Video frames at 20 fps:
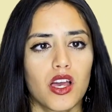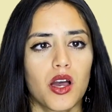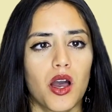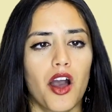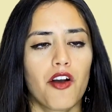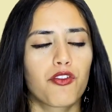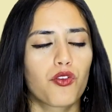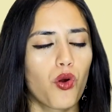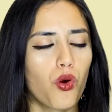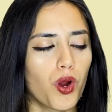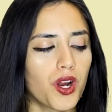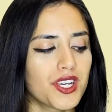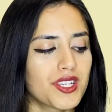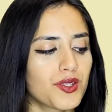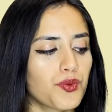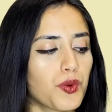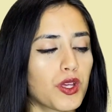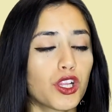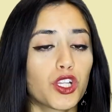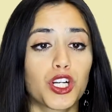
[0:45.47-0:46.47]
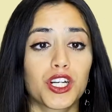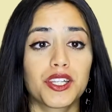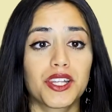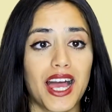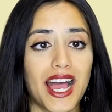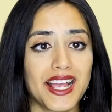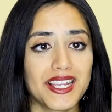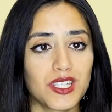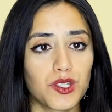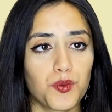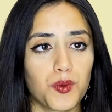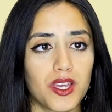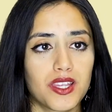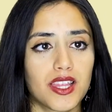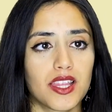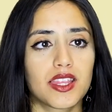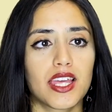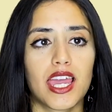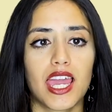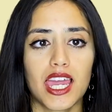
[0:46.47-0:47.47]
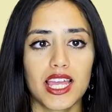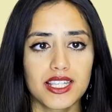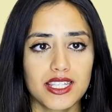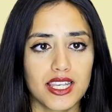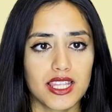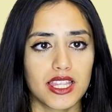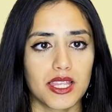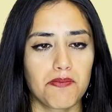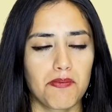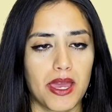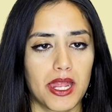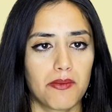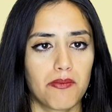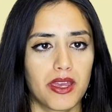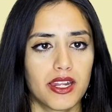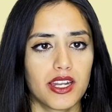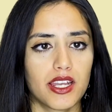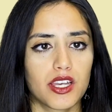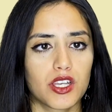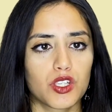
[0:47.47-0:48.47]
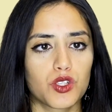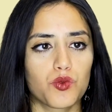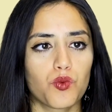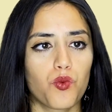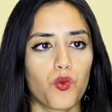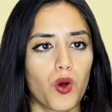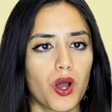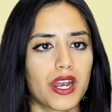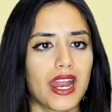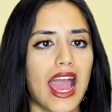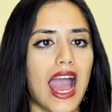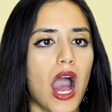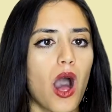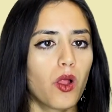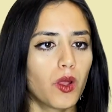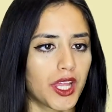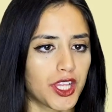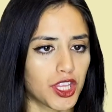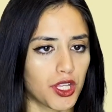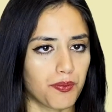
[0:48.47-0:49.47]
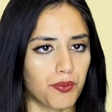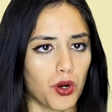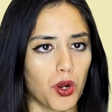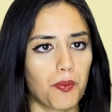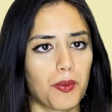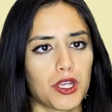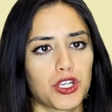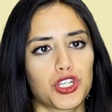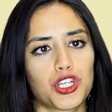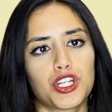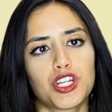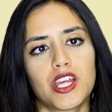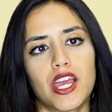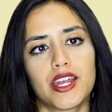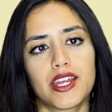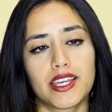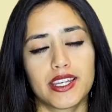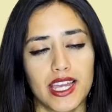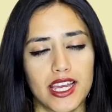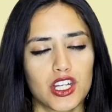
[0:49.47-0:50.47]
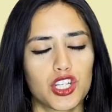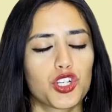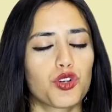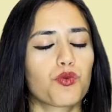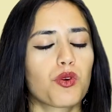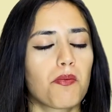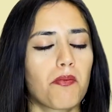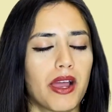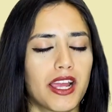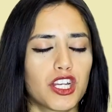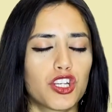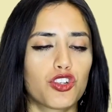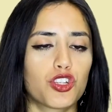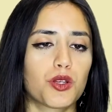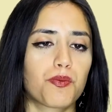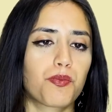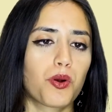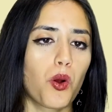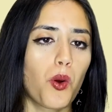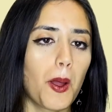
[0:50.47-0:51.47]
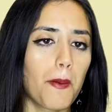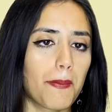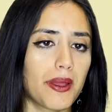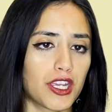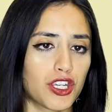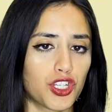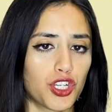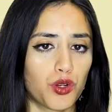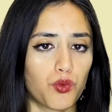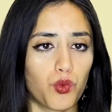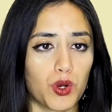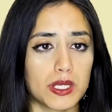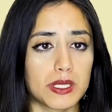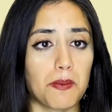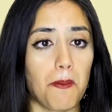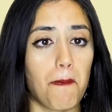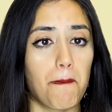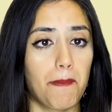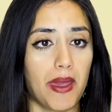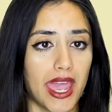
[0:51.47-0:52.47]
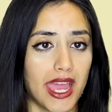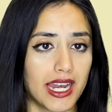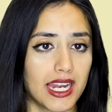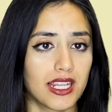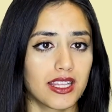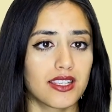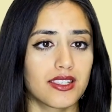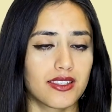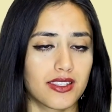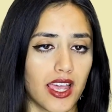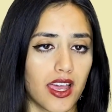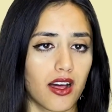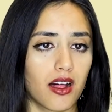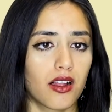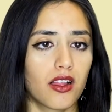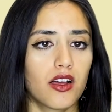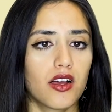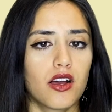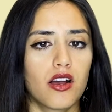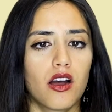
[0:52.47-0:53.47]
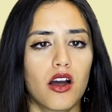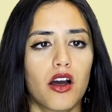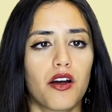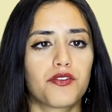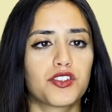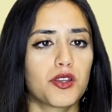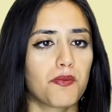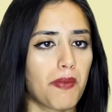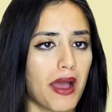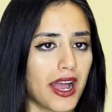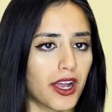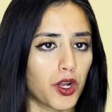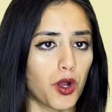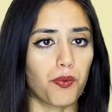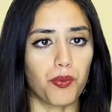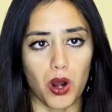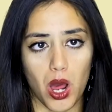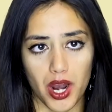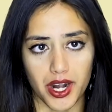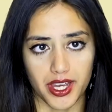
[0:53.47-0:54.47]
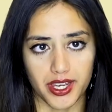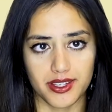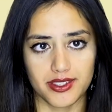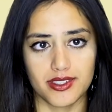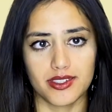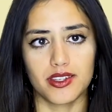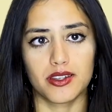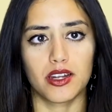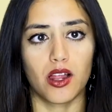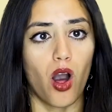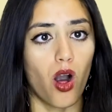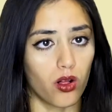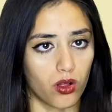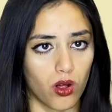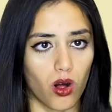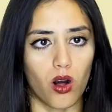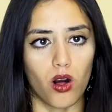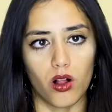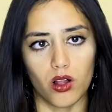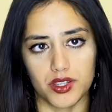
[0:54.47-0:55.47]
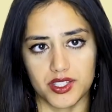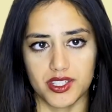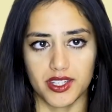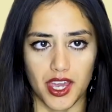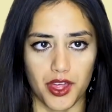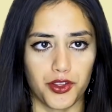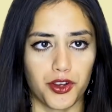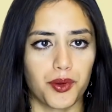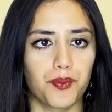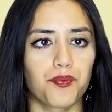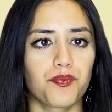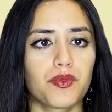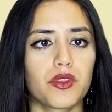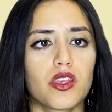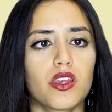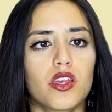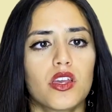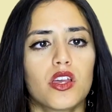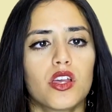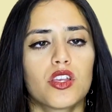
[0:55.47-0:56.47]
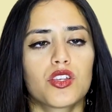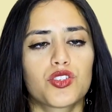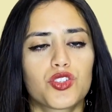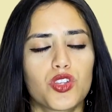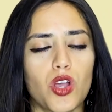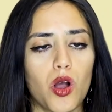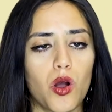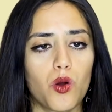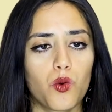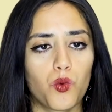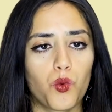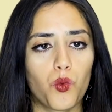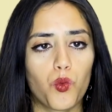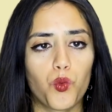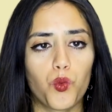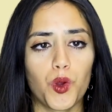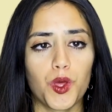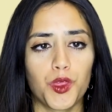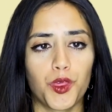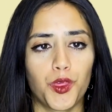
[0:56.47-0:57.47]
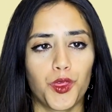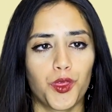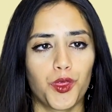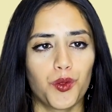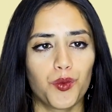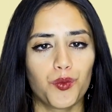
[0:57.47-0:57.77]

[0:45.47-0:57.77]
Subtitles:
Of course, we learned last week that the 18th Amendment is what outlined the prohibition. And again, to remind you, the prohibition was banning the sale of tobacco products and alcohol altogether. So with